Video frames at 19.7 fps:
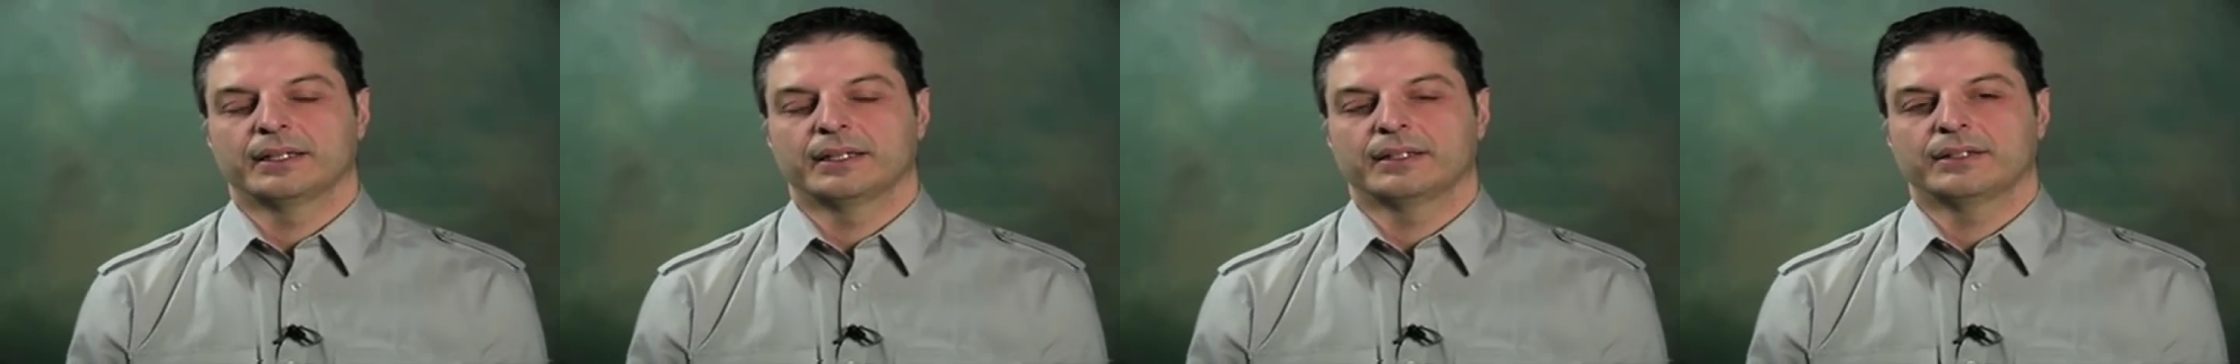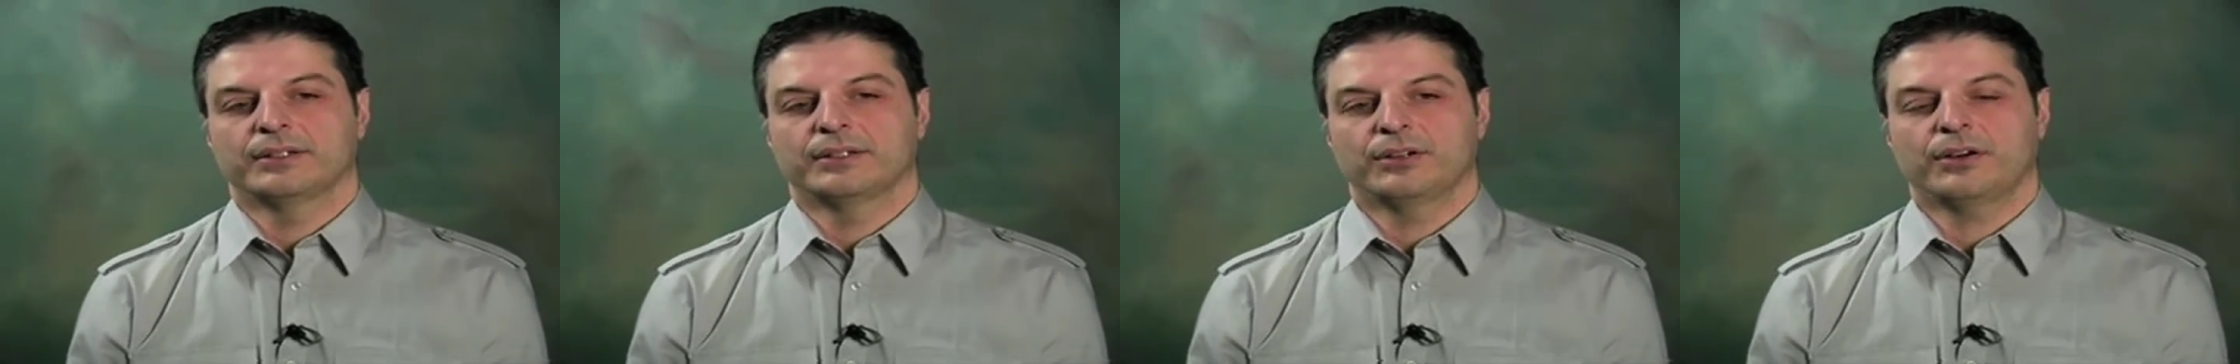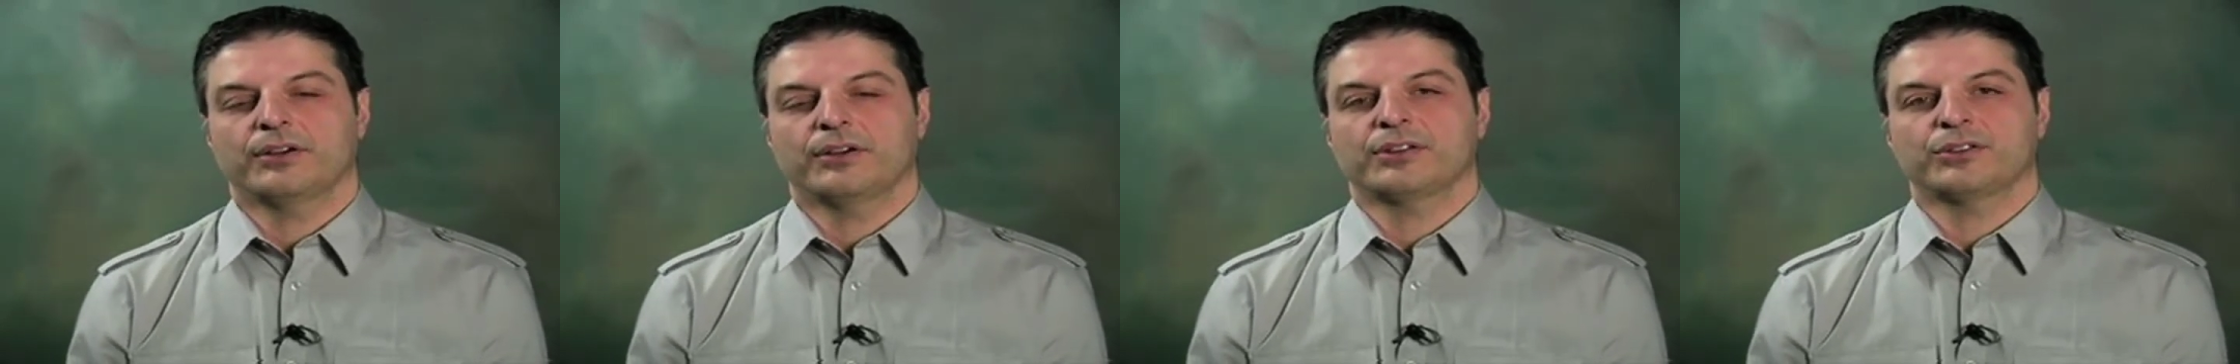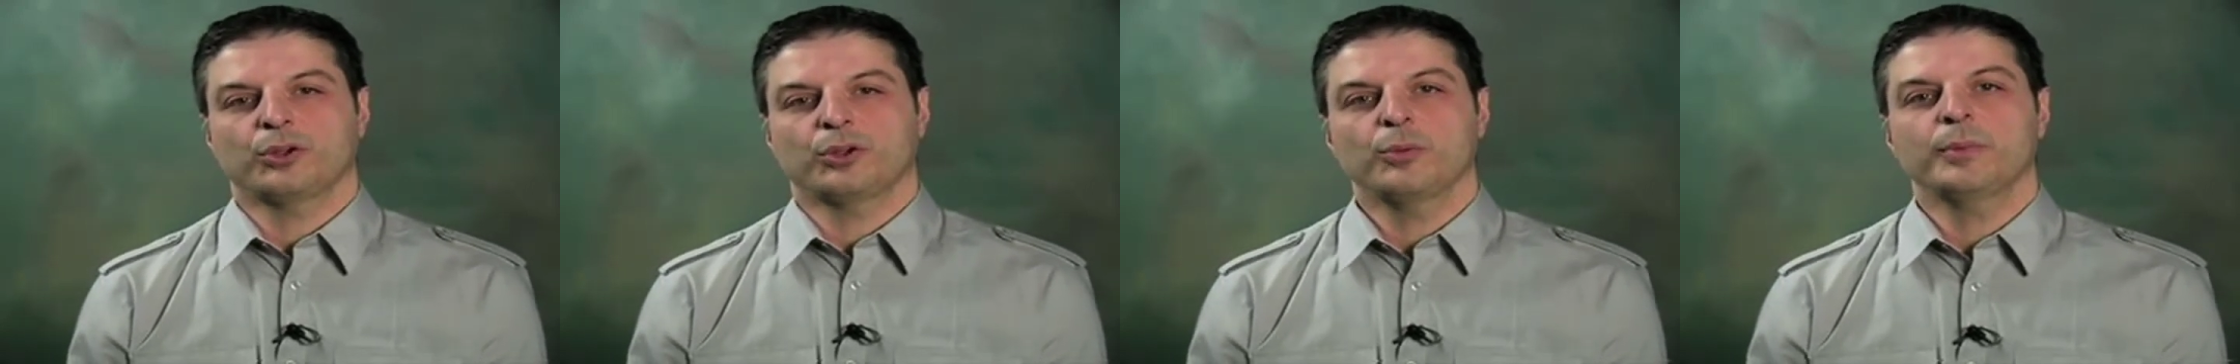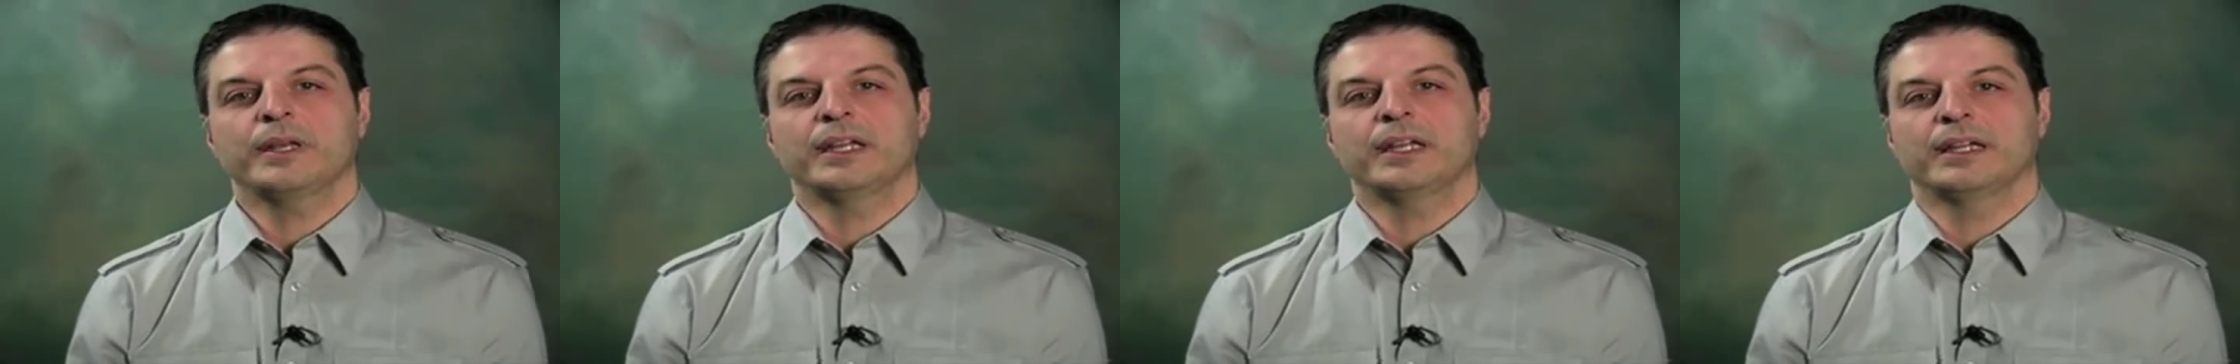there are
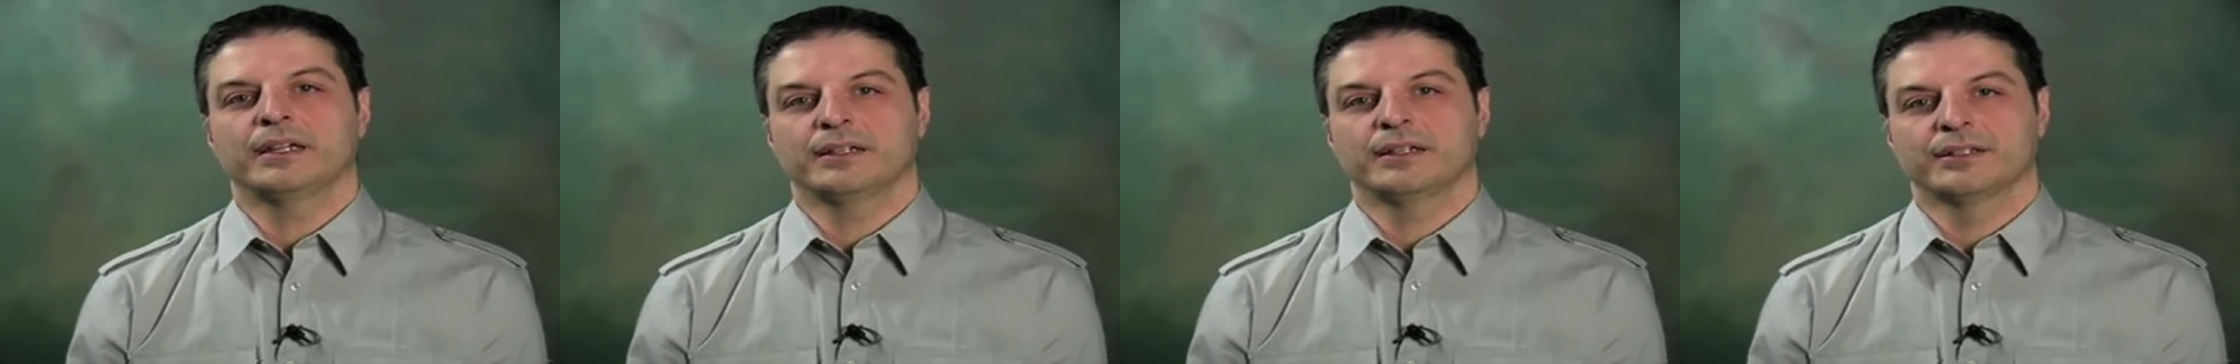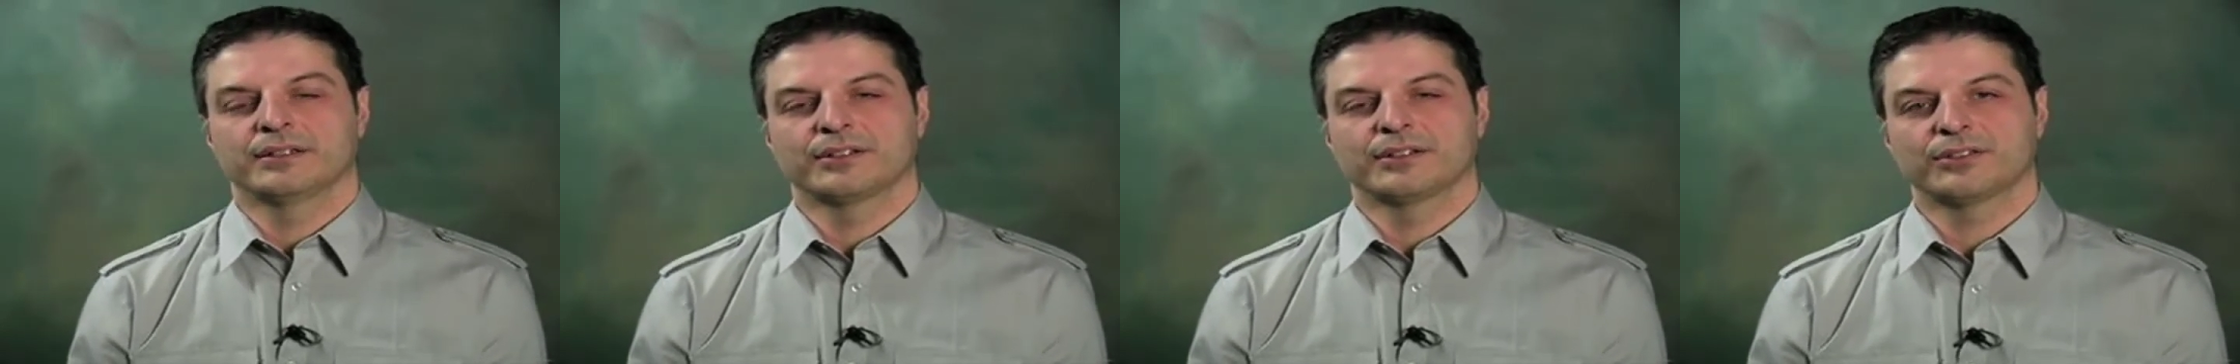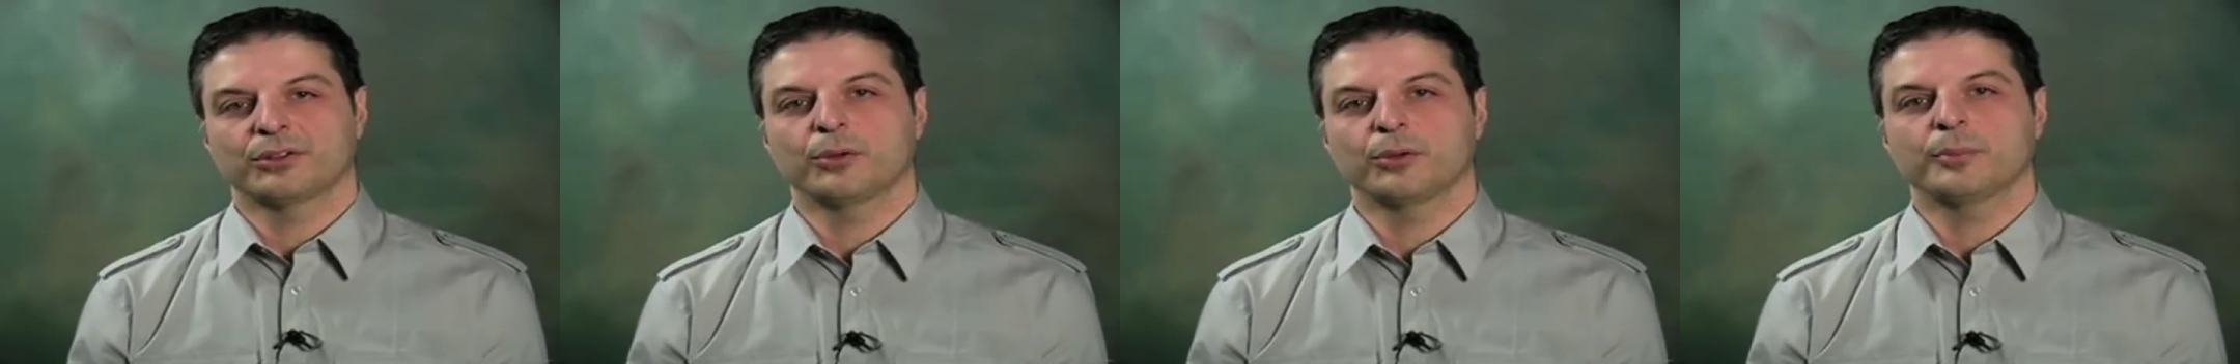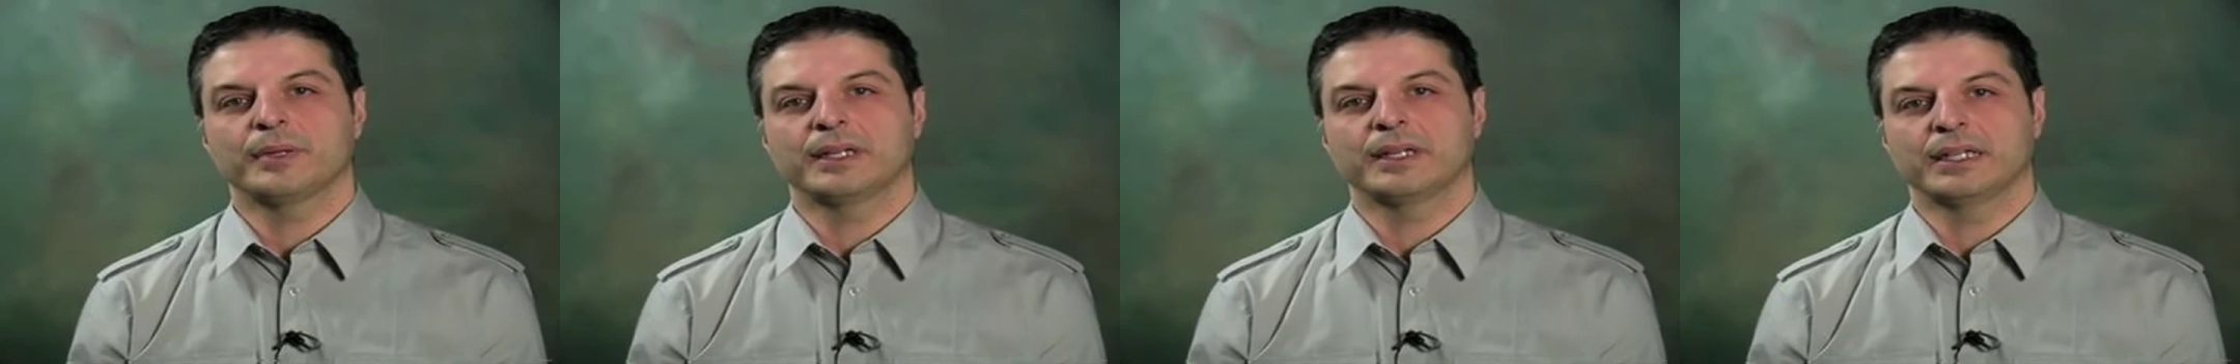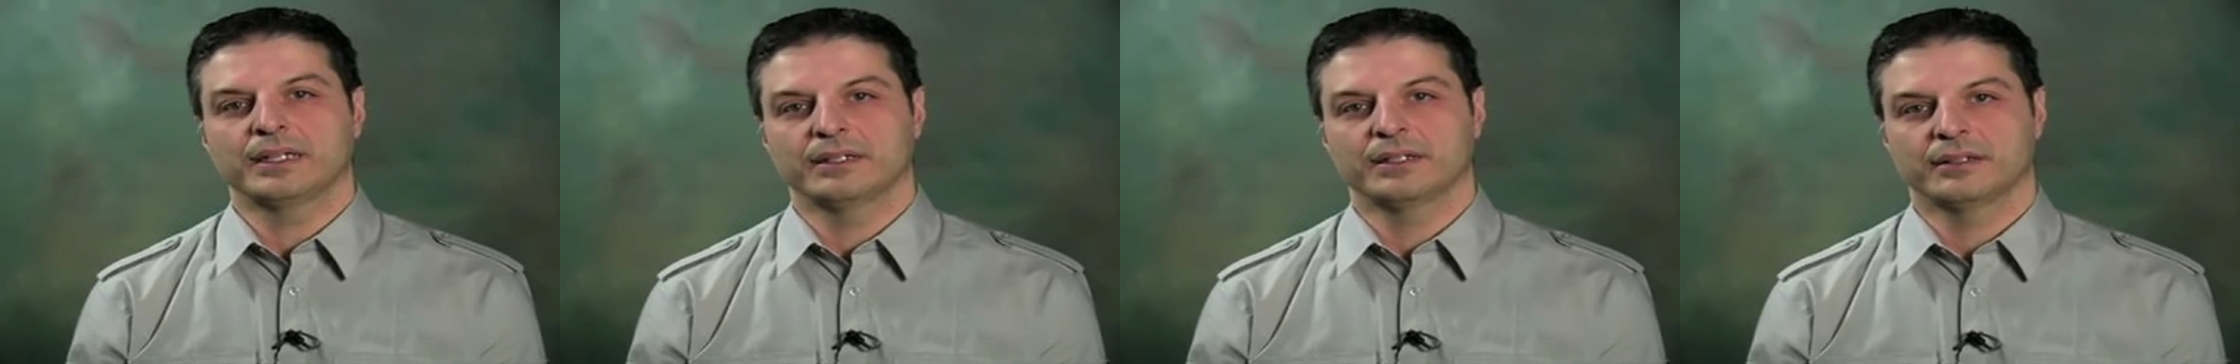so many, so
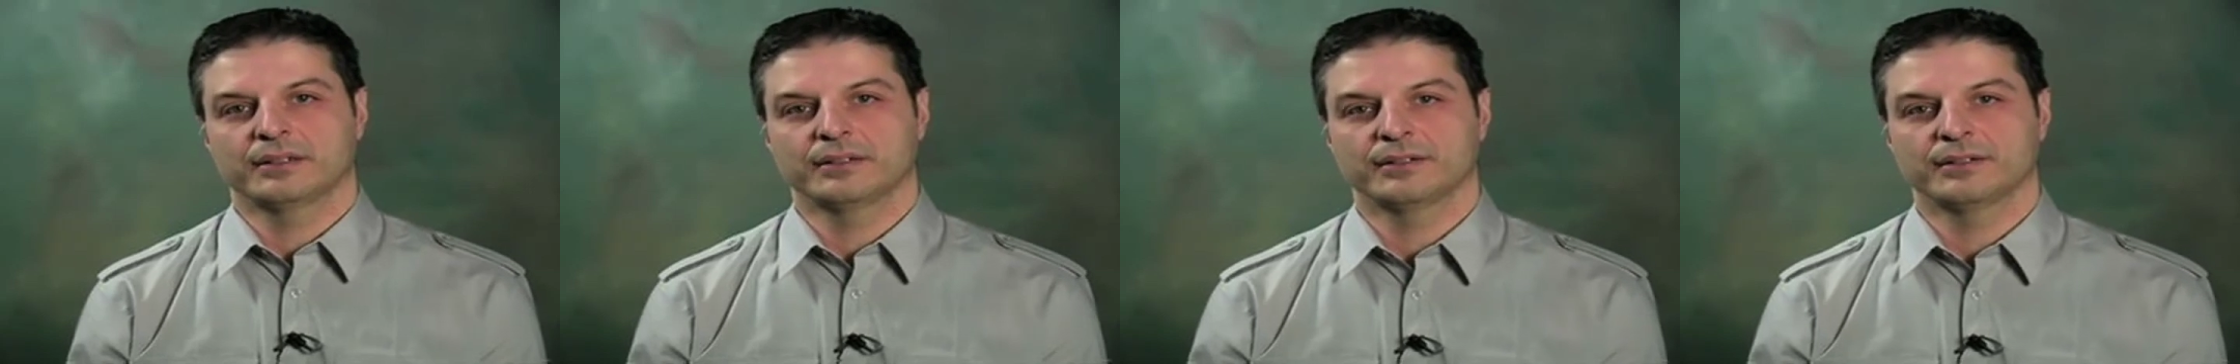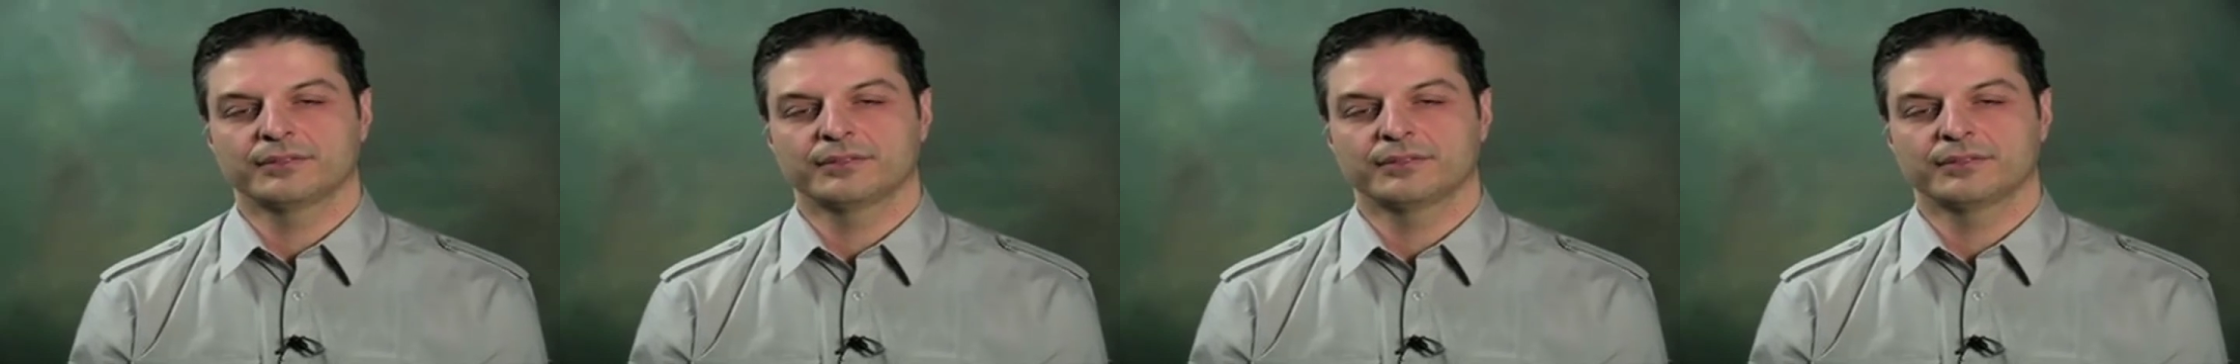many